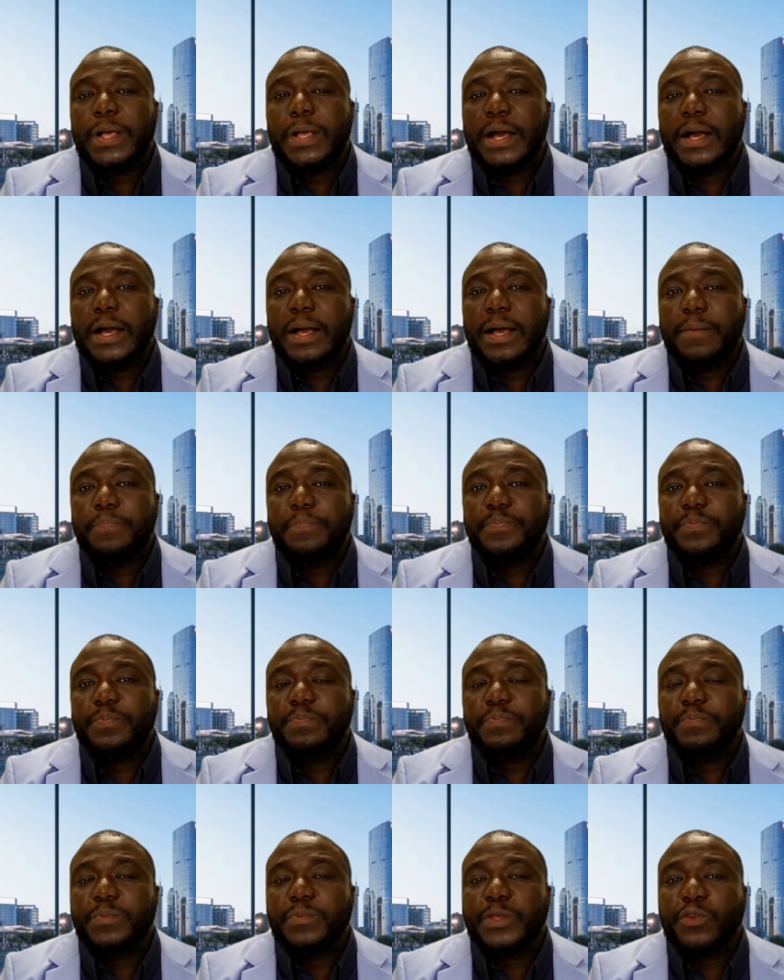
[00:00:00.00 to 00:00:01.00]
um,
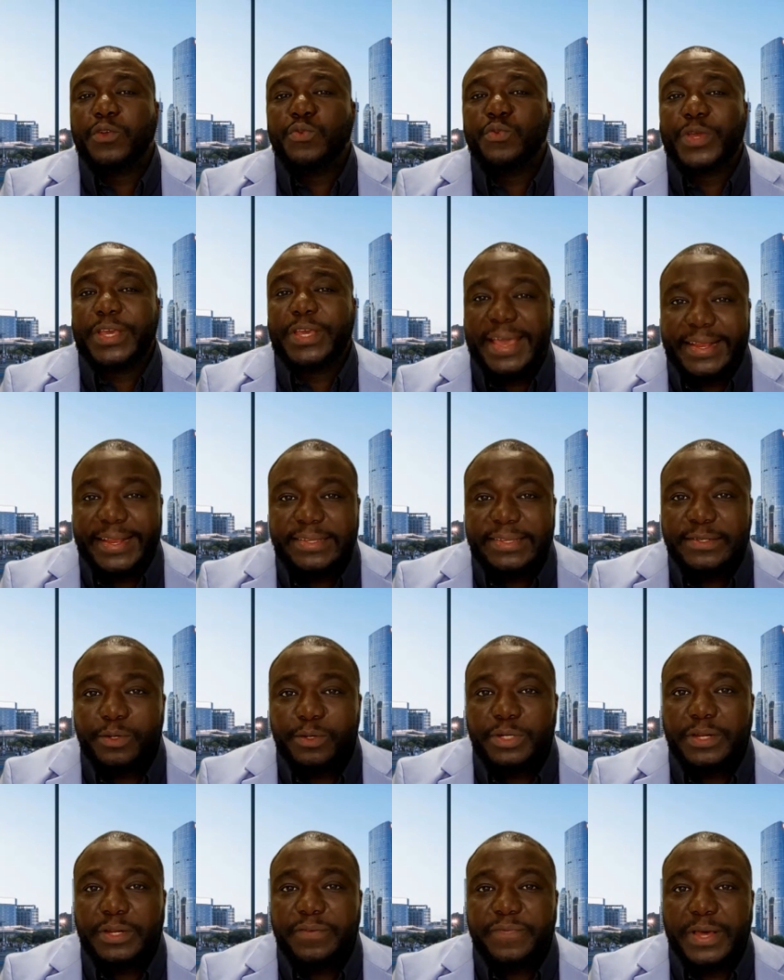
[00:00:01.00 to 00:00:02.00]
create
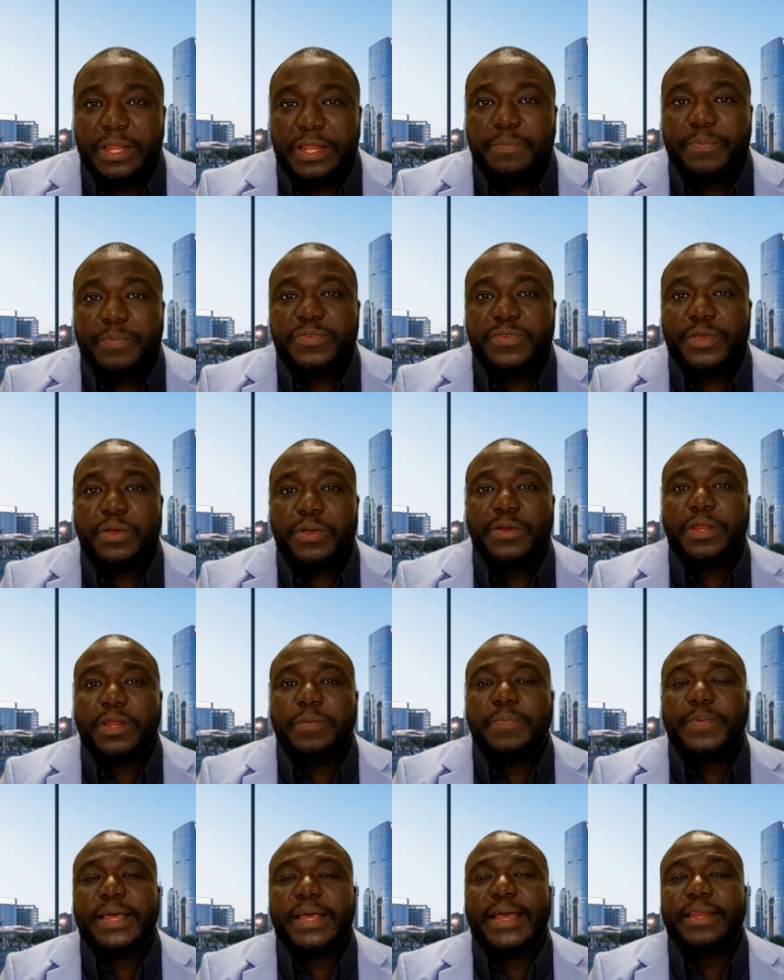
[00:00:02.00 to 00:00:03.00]
or develop a security
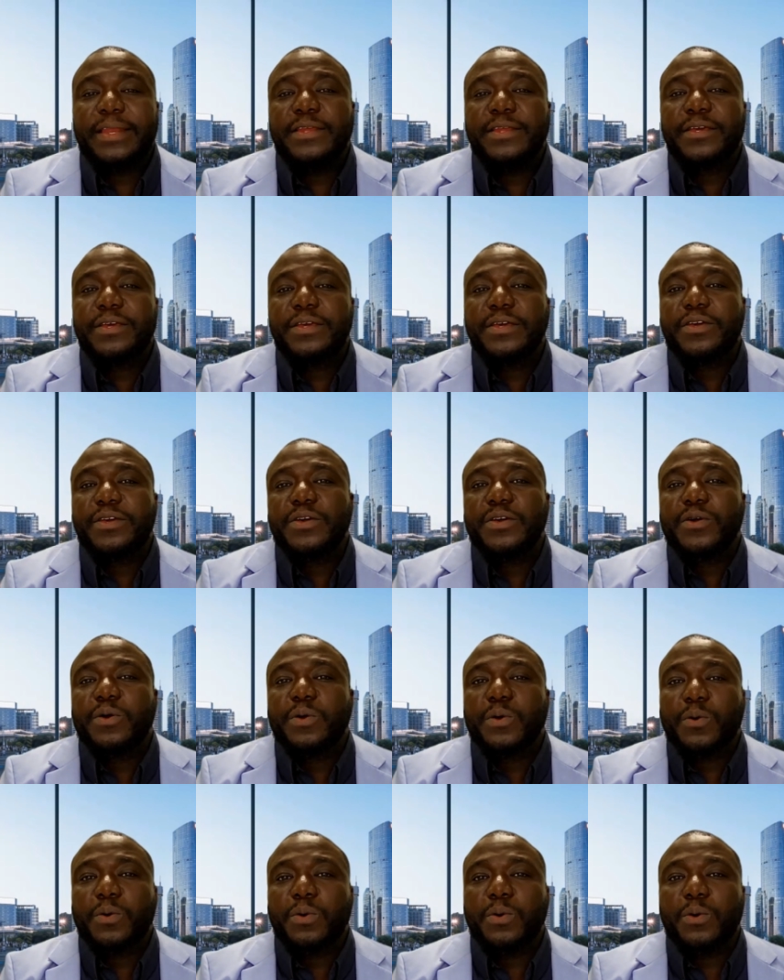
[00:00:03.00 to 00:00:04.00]
plan,
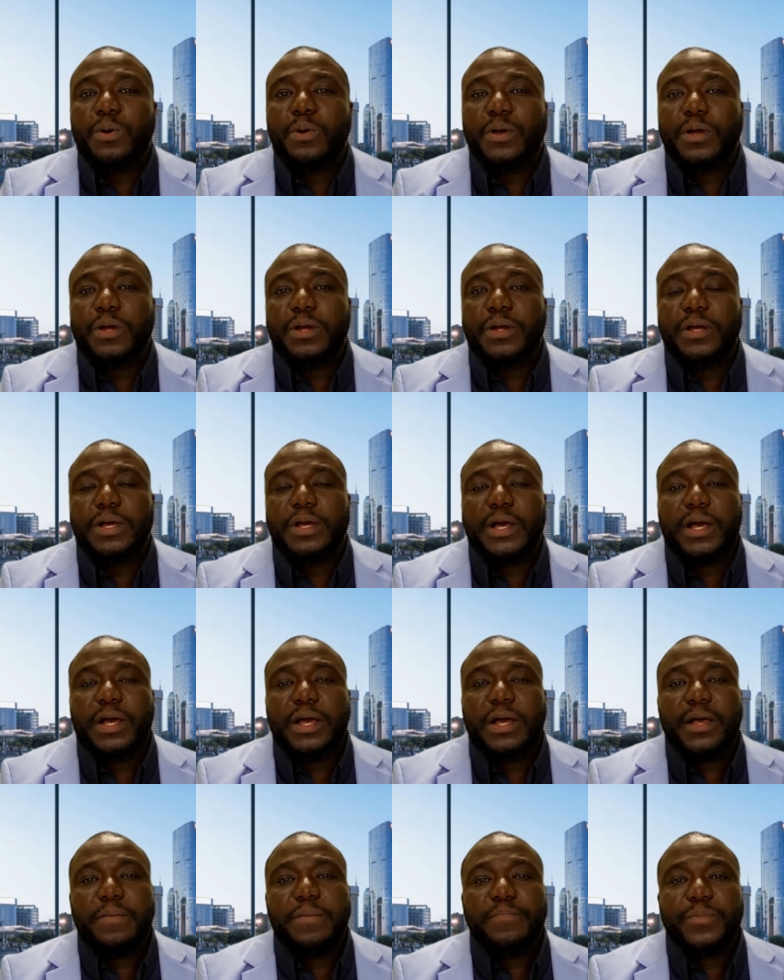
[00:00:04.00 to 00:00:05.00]
or
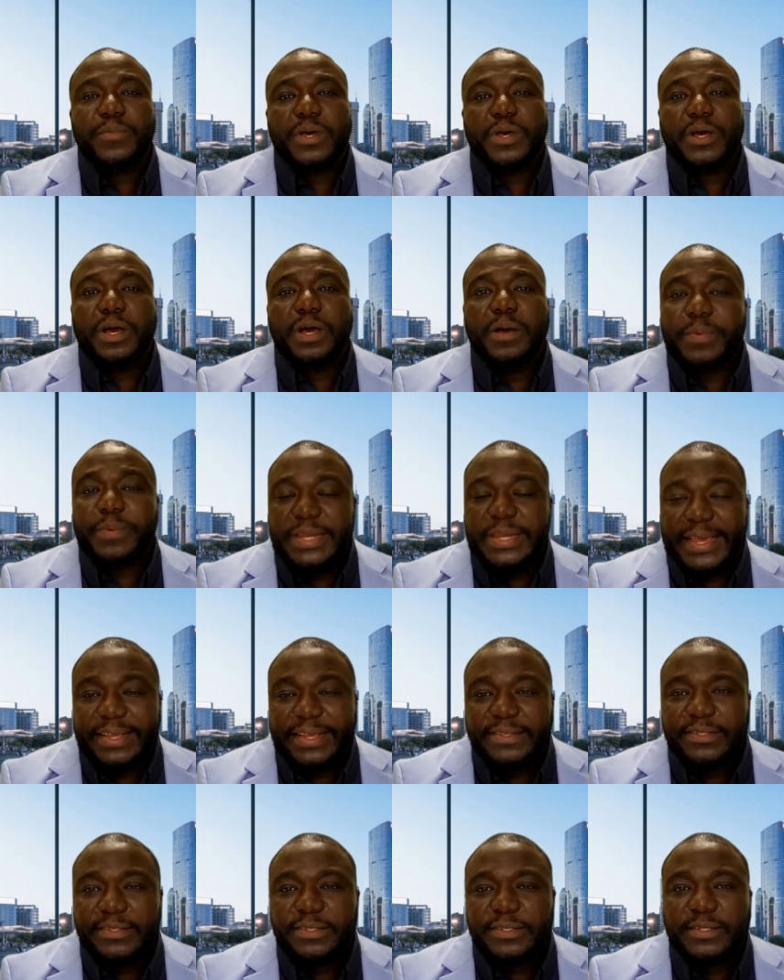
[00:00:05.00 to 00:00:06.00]
um,
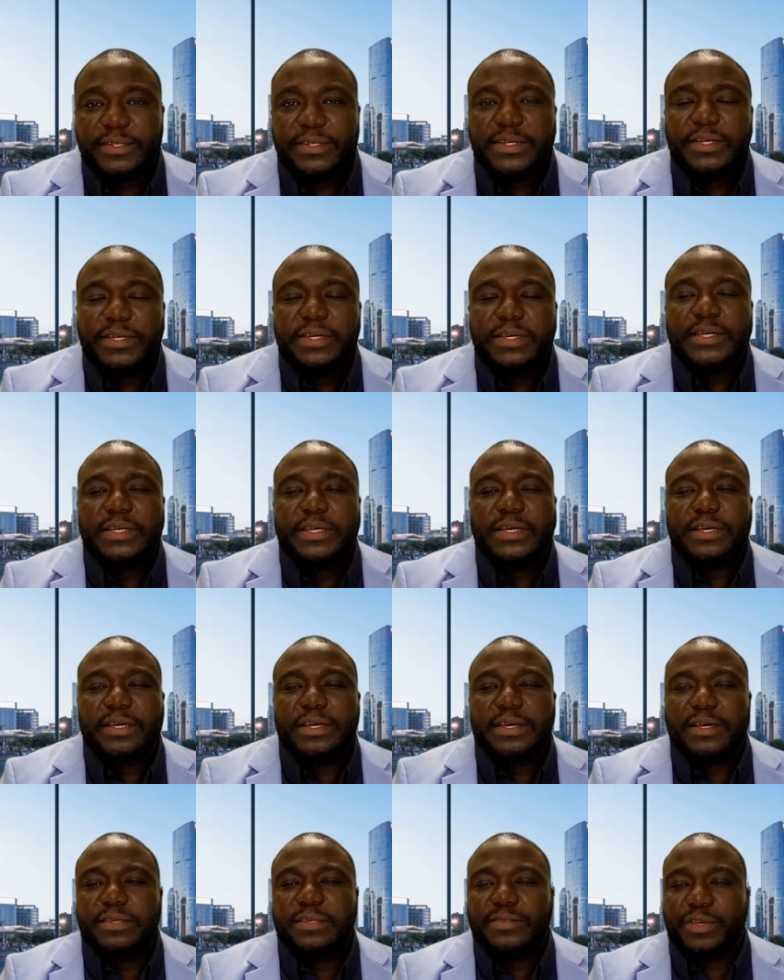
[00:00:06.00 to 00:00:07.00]
update
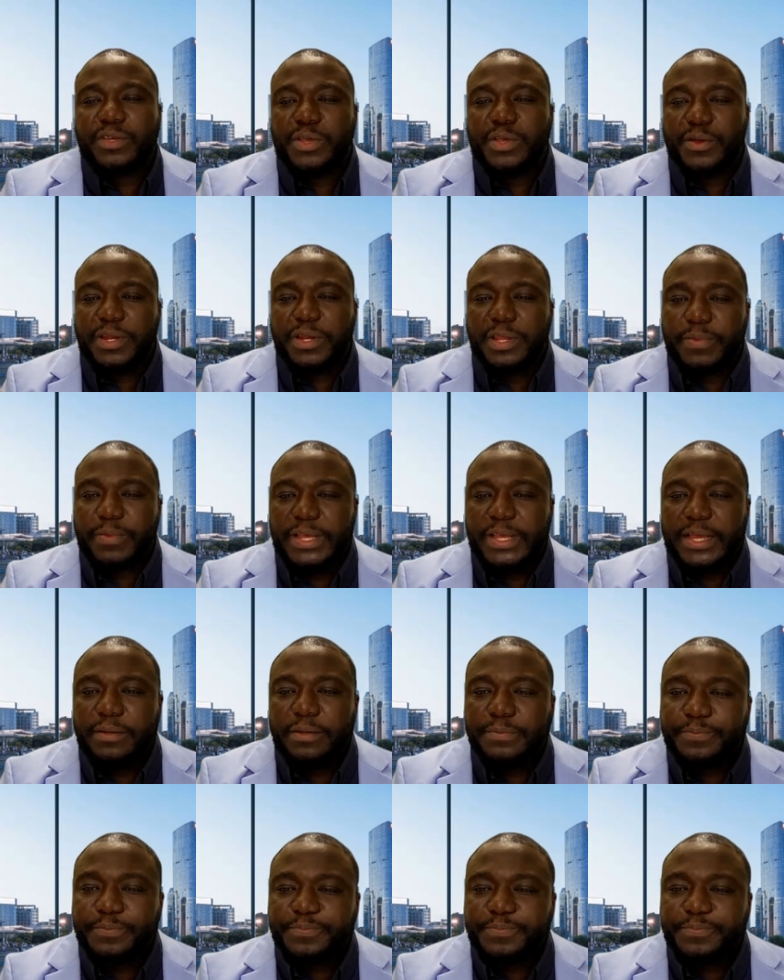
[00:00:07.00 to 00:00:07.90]
a security plan.